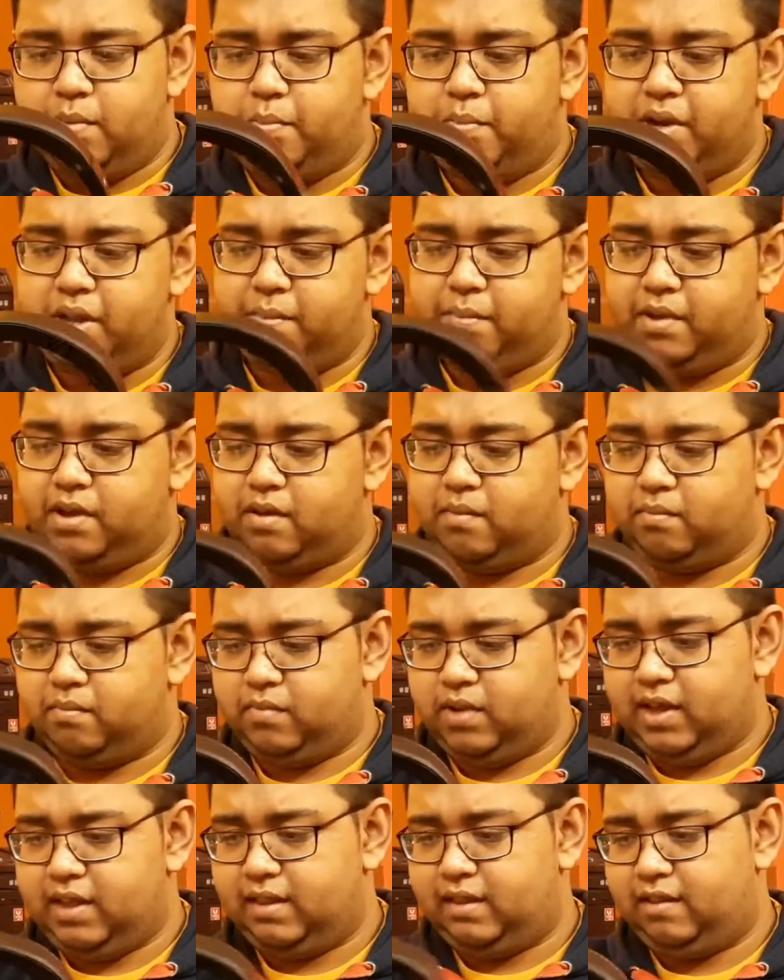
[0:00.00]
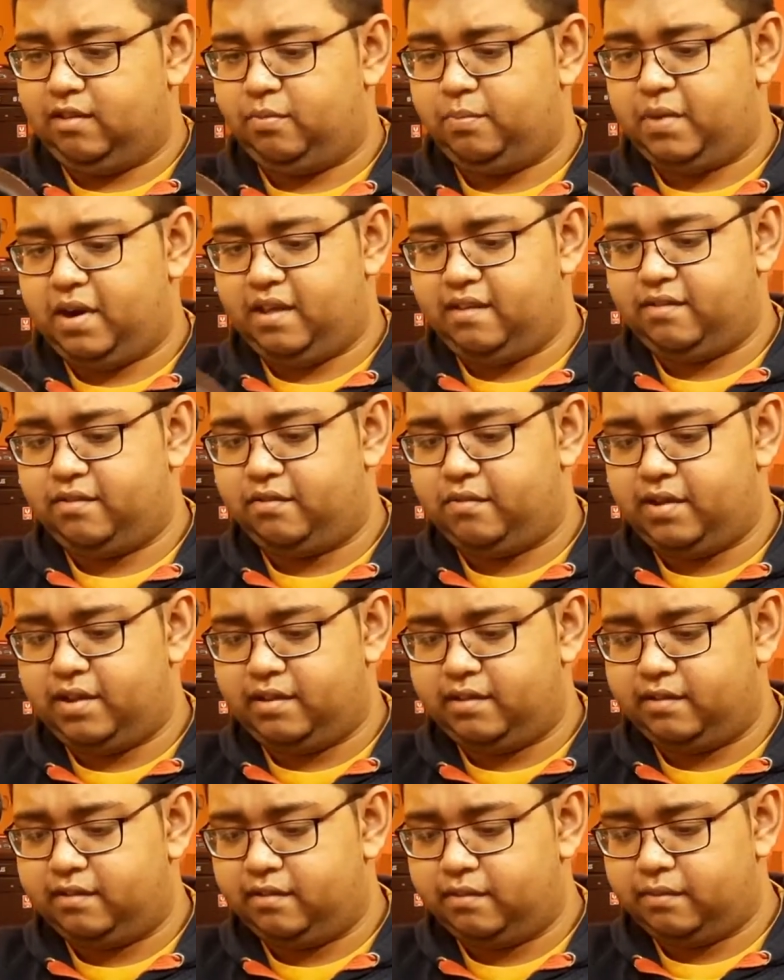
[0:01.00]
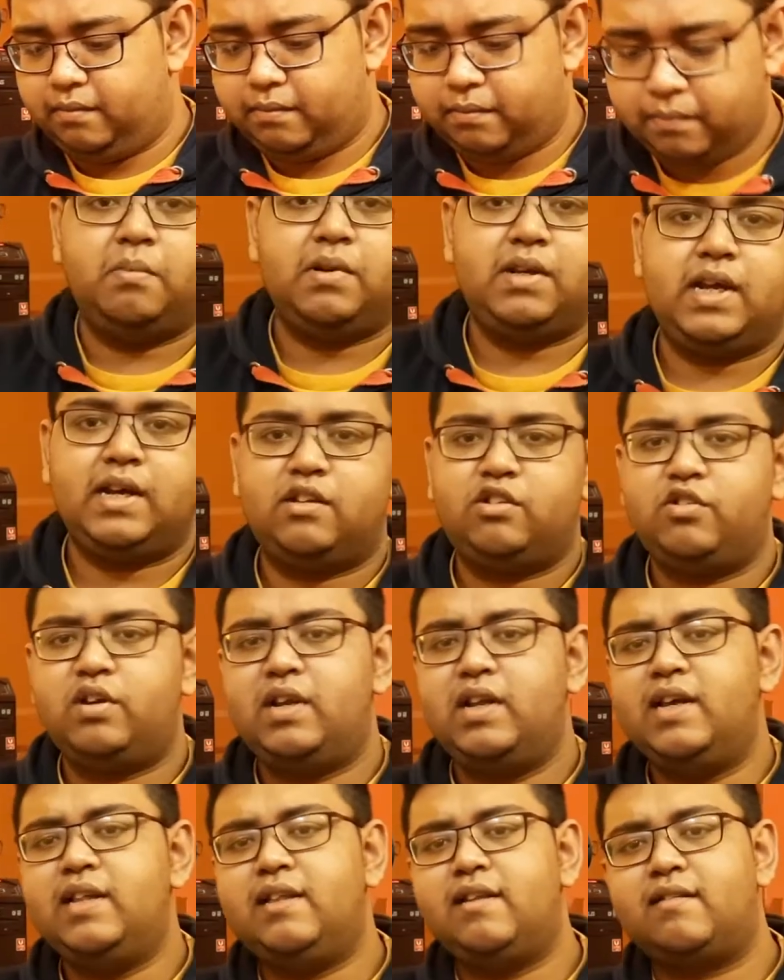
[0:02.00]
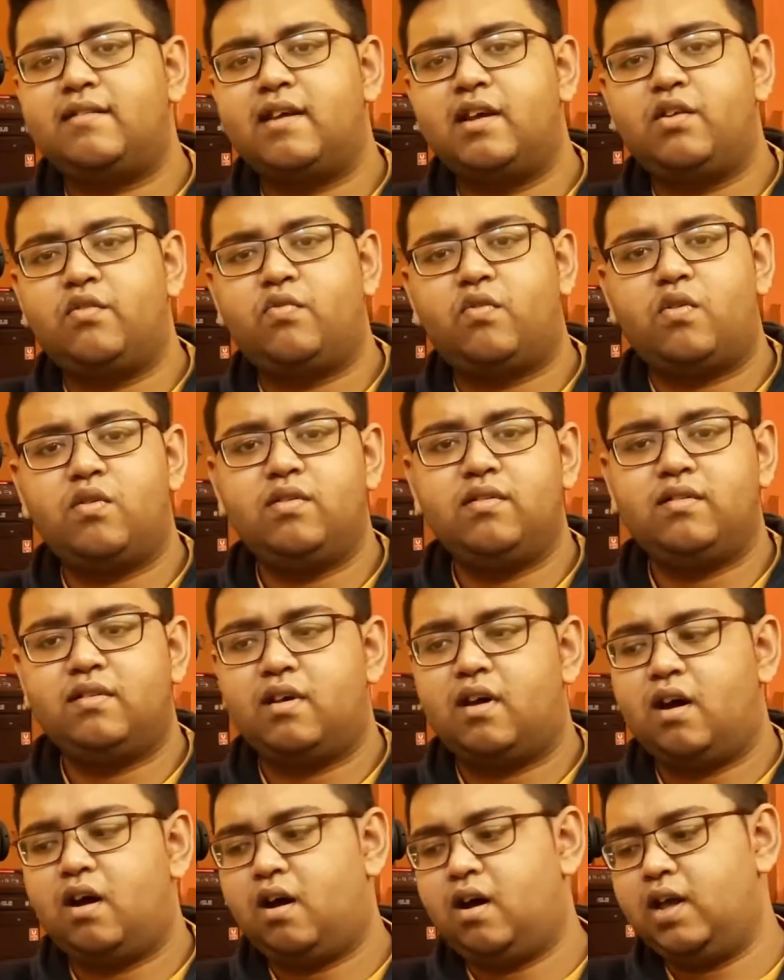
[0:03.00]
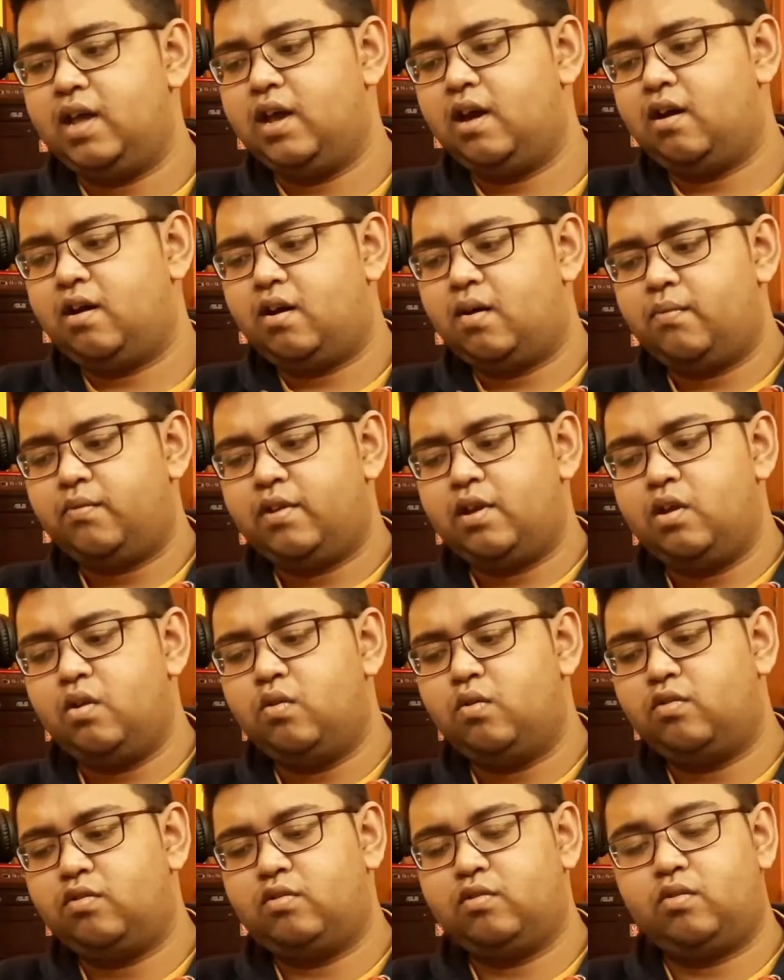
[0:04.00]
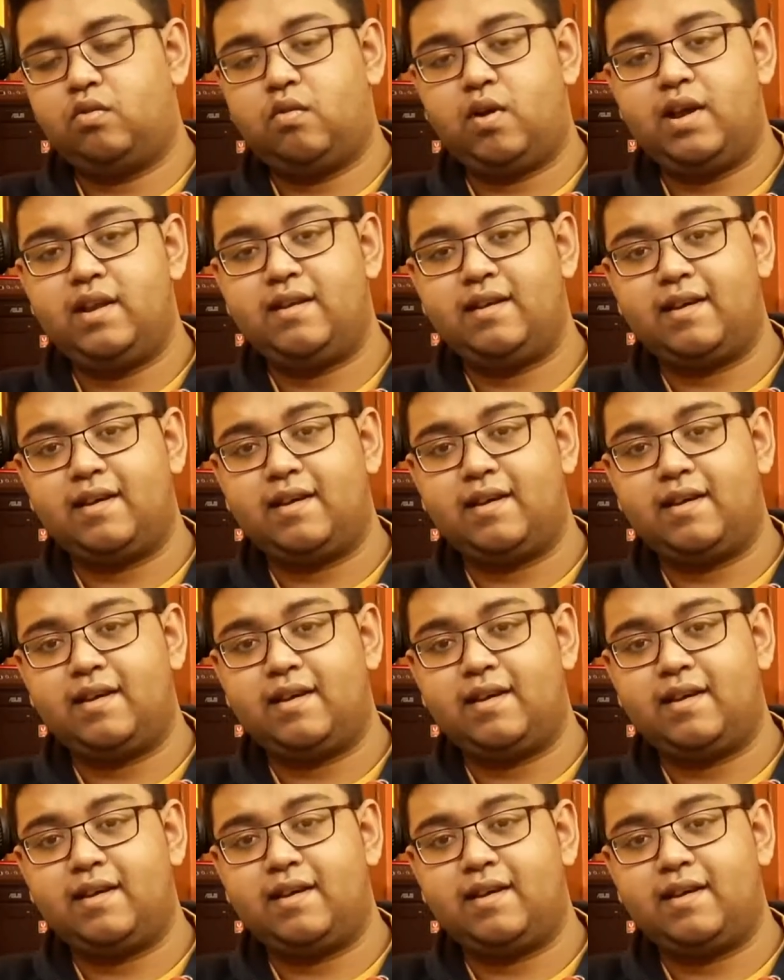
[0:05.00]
premium in this price range. But actually these headphones ear cups looks quite